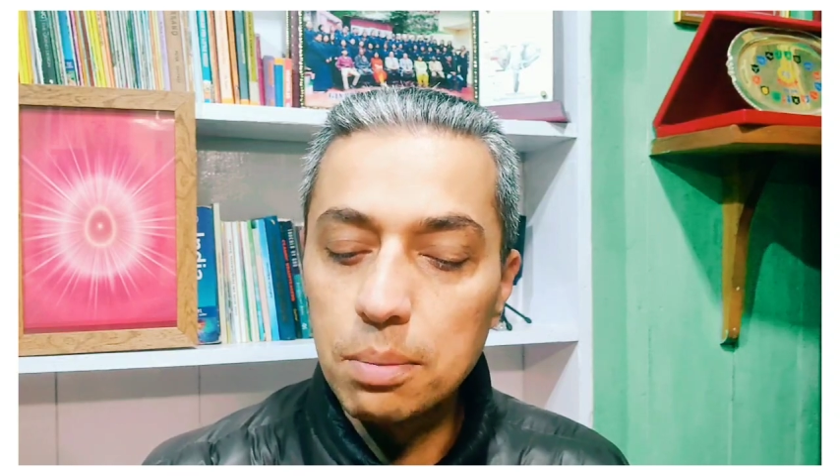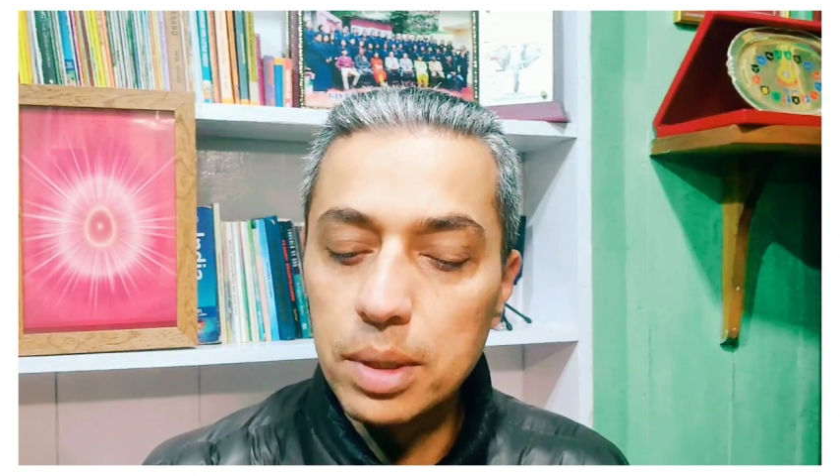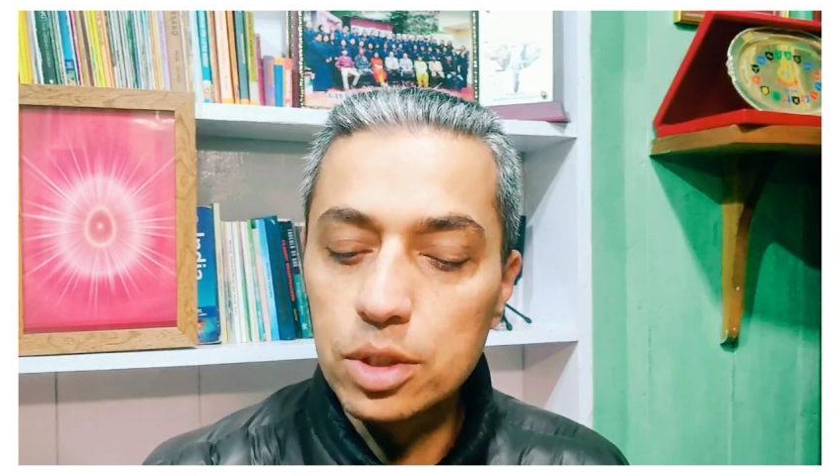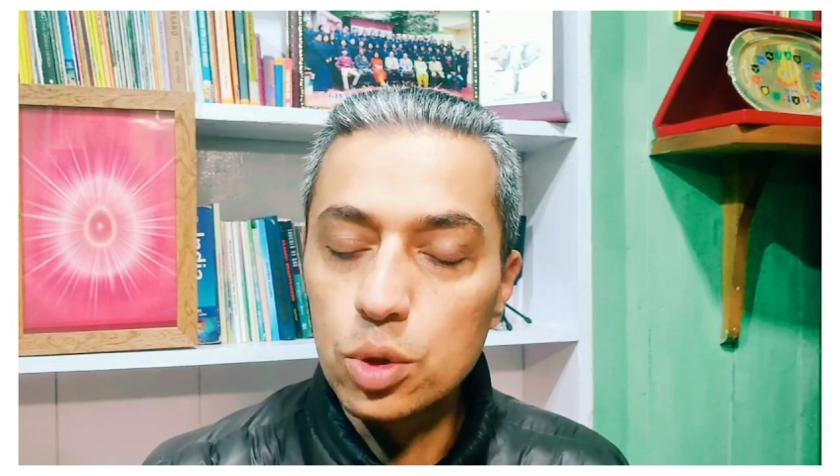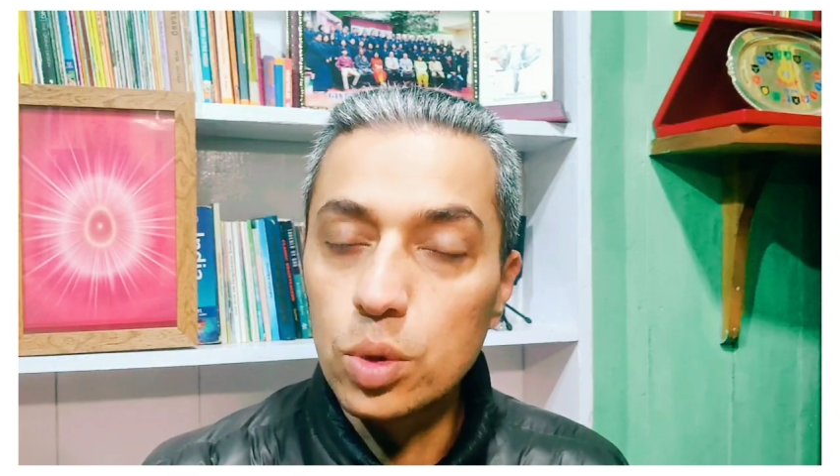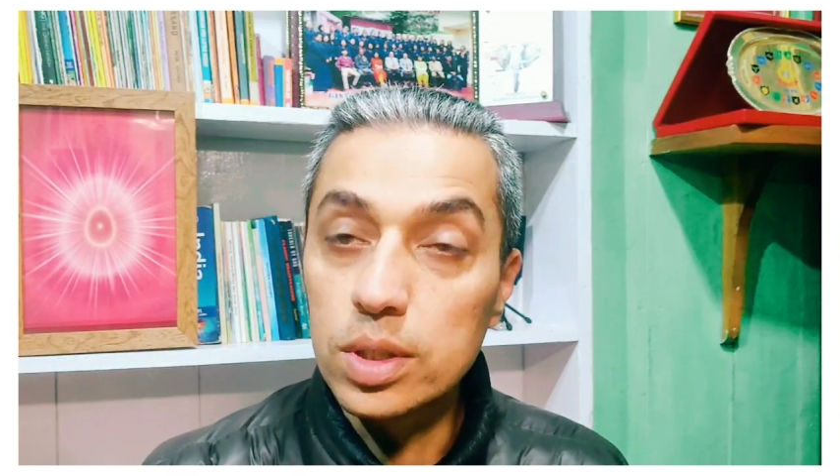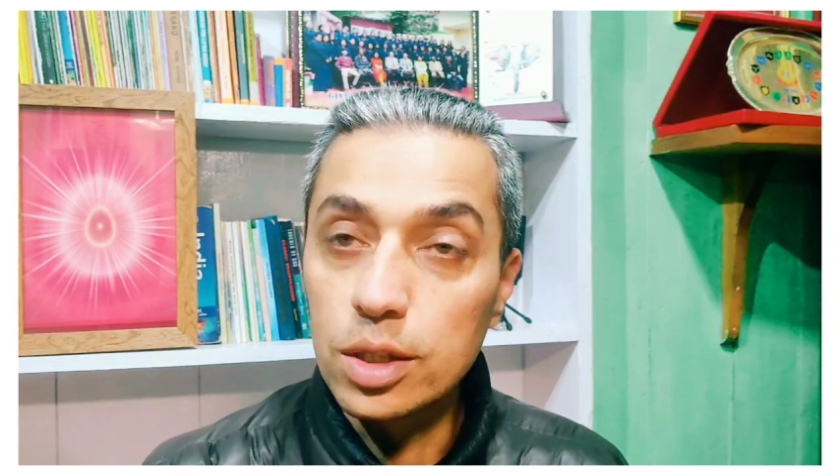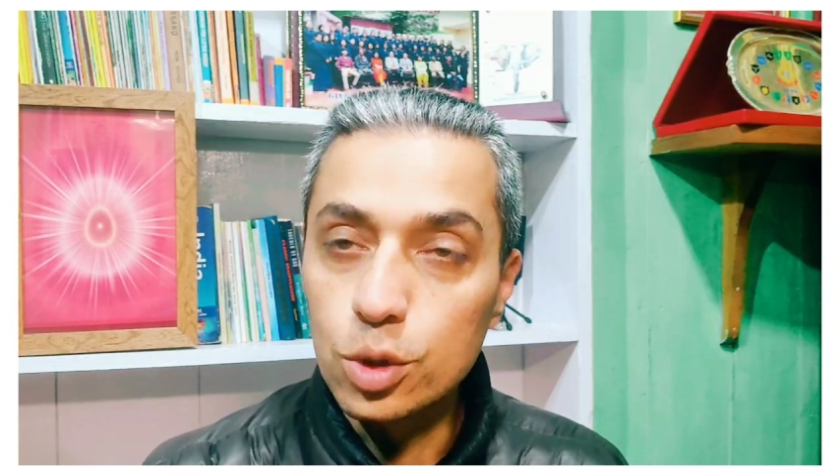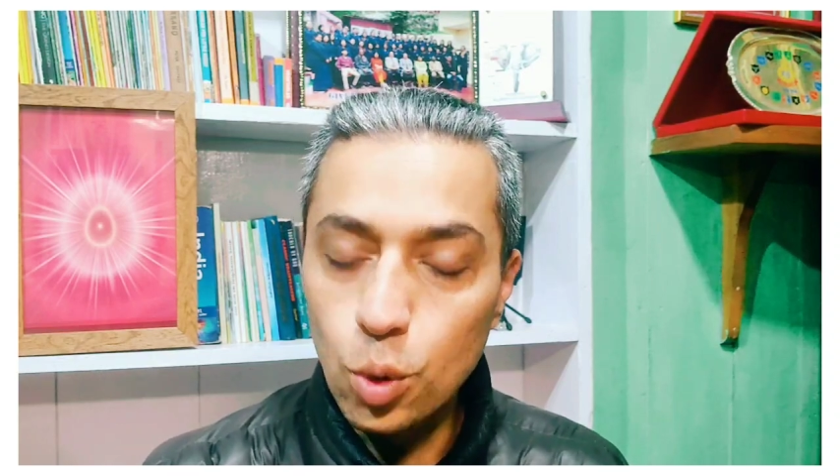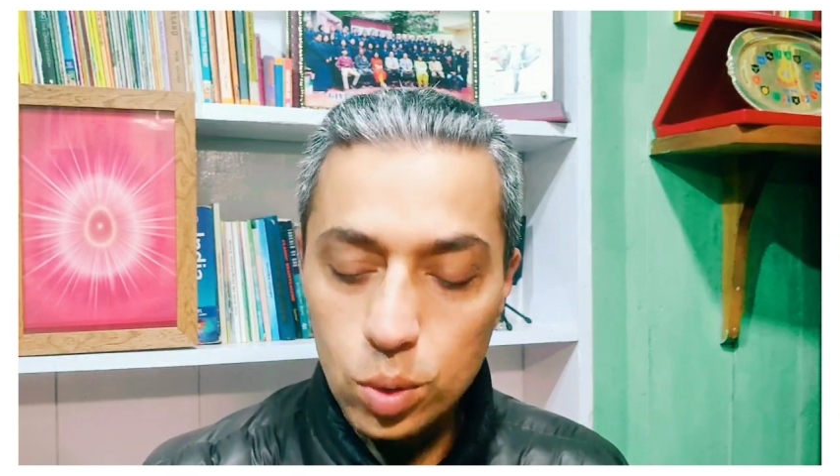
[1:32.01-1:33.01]
bestows
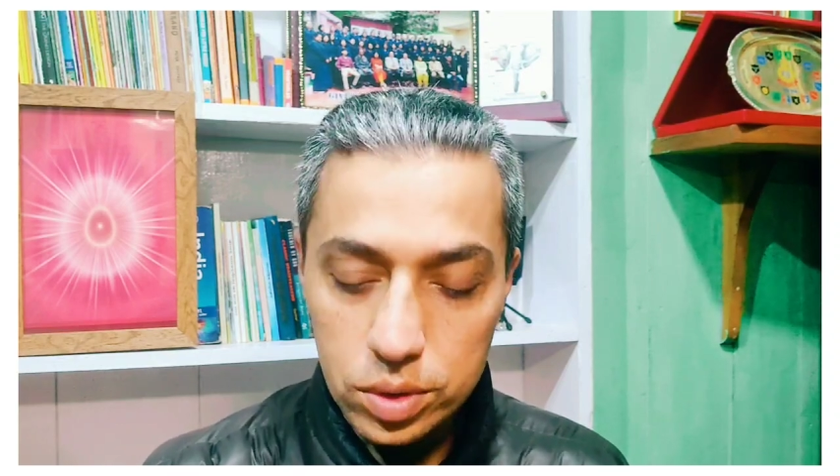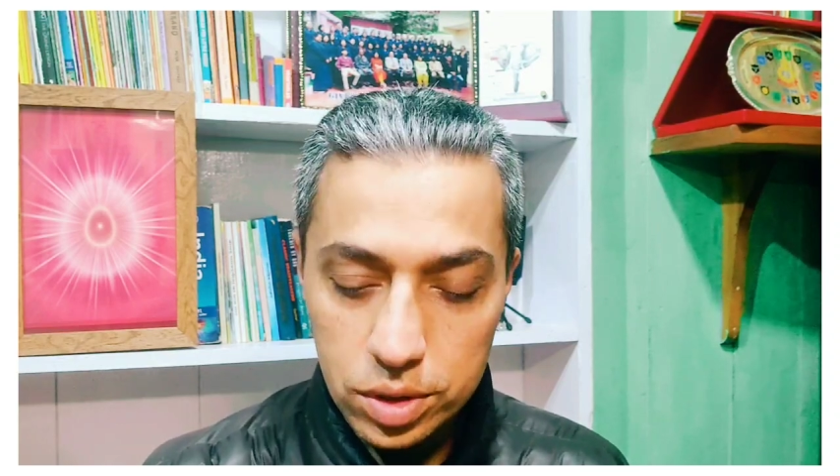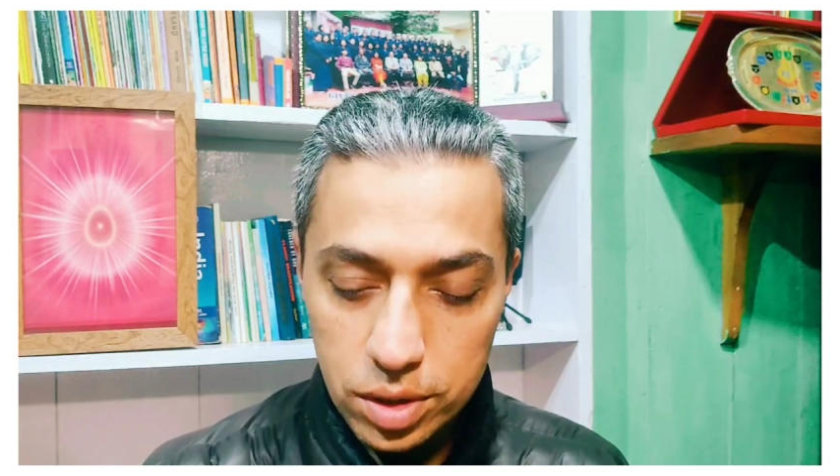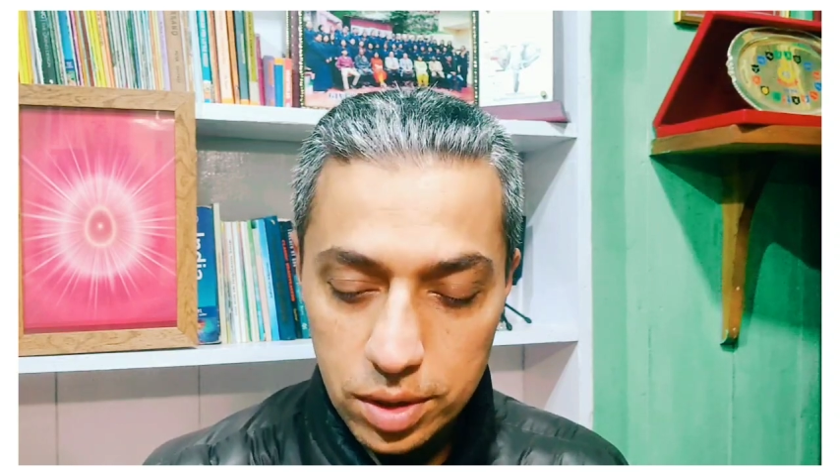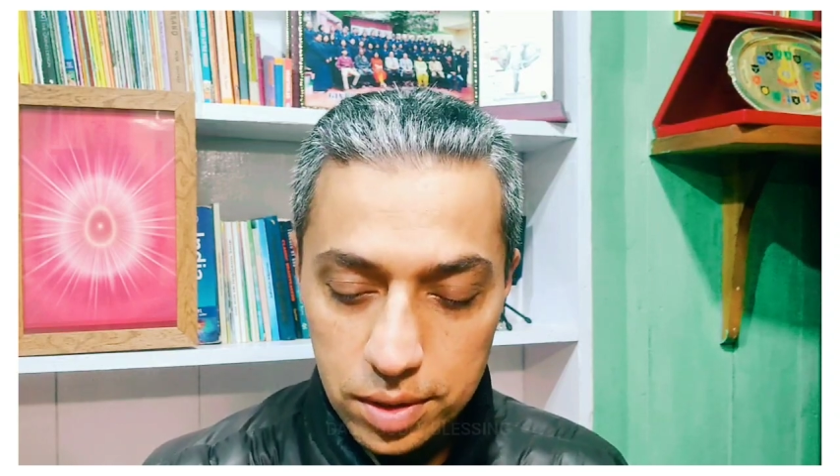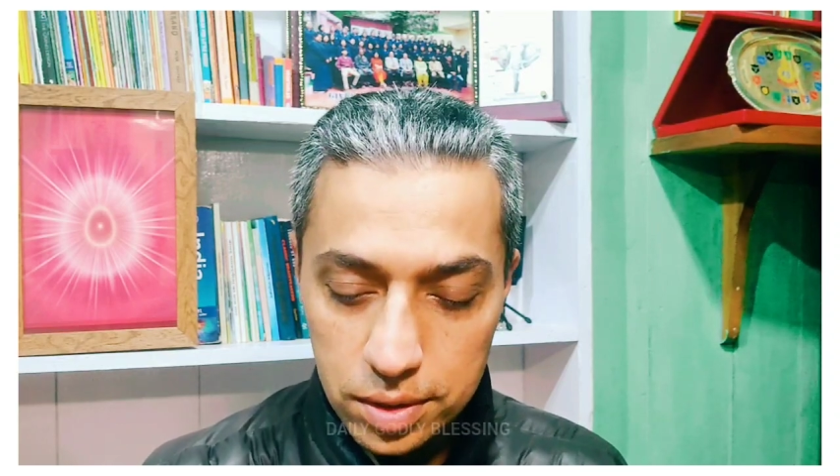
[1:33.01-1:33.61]
are those